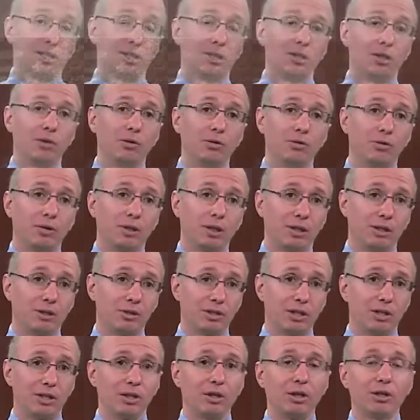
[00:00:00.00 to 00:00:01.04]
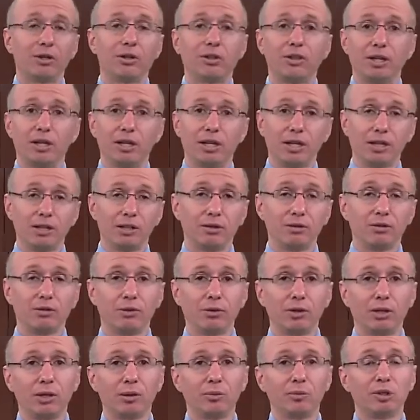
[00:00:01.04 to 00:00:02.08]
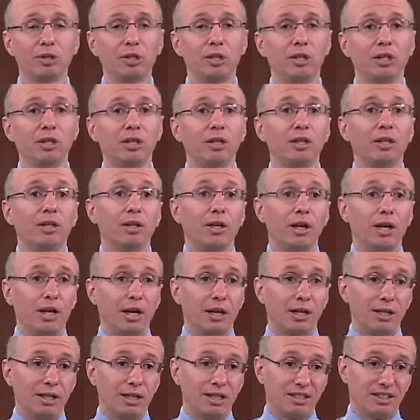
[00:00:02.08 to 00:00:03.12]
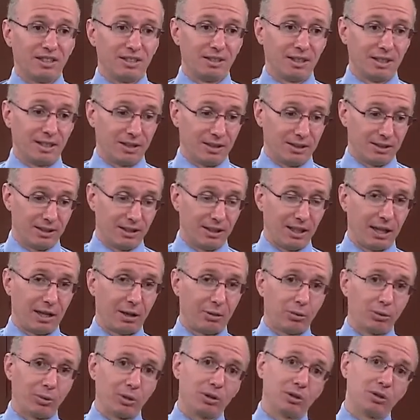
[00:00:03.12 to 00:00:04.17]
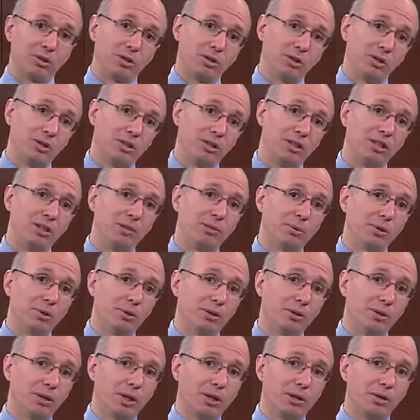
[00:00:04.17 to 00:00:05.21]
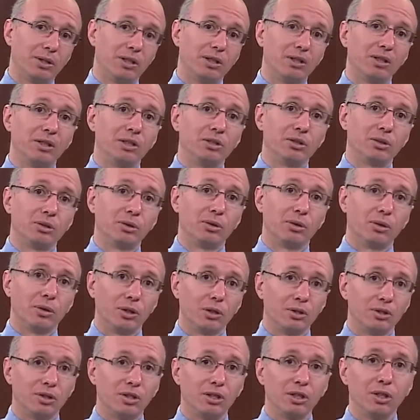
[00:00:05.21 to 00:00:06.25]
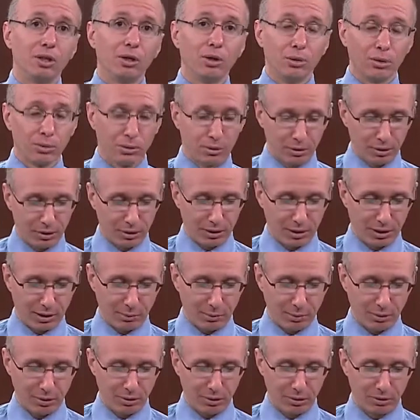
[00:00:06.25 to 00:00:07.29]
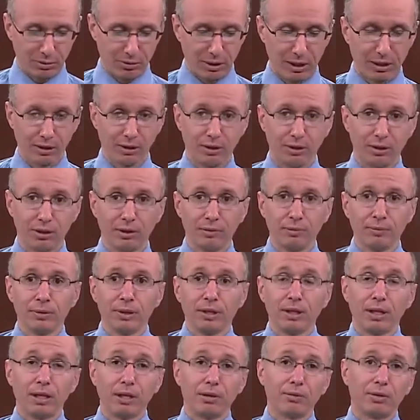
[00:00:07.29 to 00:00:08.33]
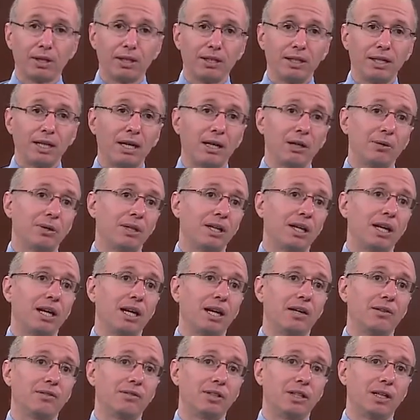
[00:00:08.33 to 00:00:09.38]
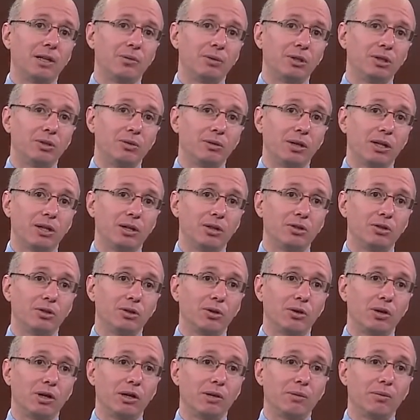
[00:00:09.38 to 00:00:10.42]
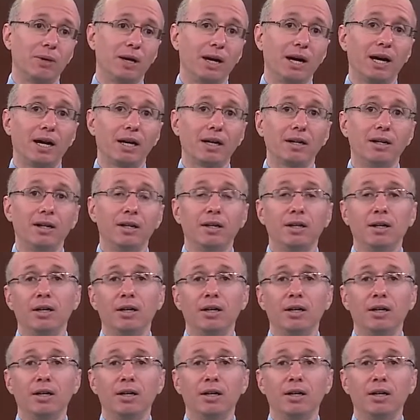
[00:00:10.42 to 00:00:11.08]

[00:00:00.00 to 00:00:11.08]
snow falls on Earth and ice forms, it sinks downward. So the deeper you go in these cores, the older the temperature record. And right now we have temperature records going back